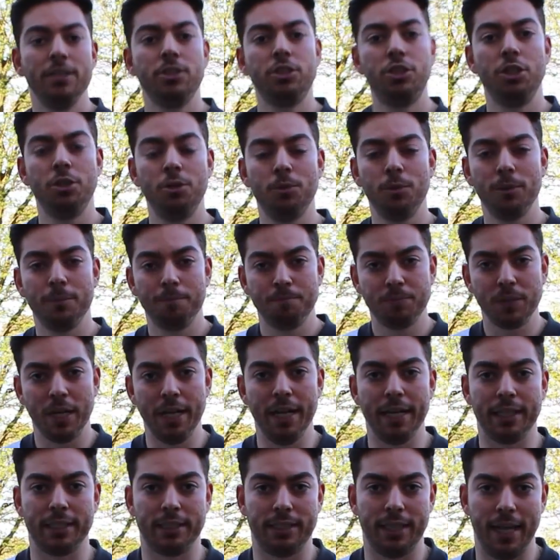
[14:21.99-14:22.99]
to
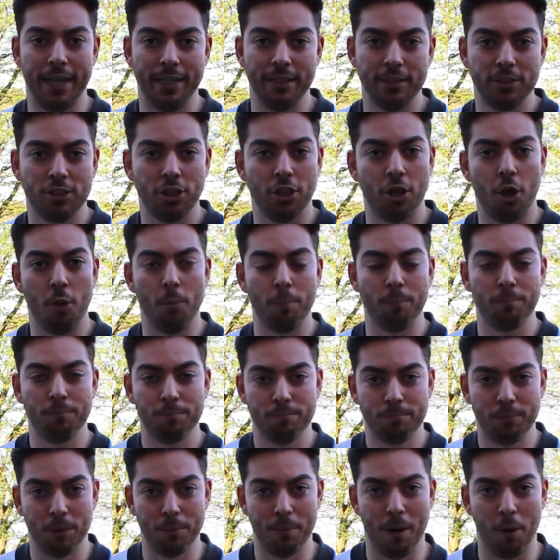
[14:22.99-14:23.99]
an extent, so don't
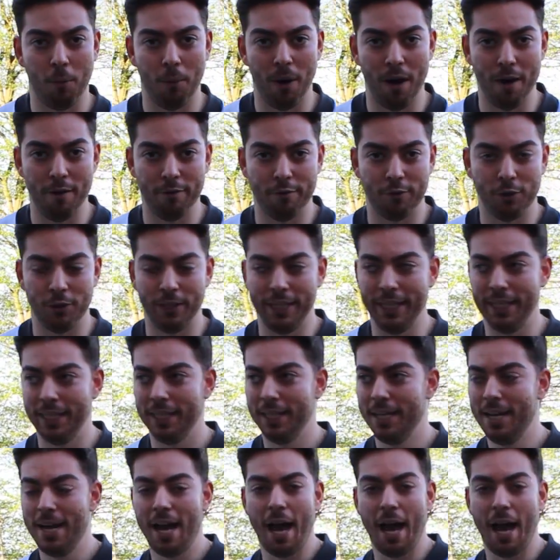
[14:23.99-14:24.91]
put my word for it.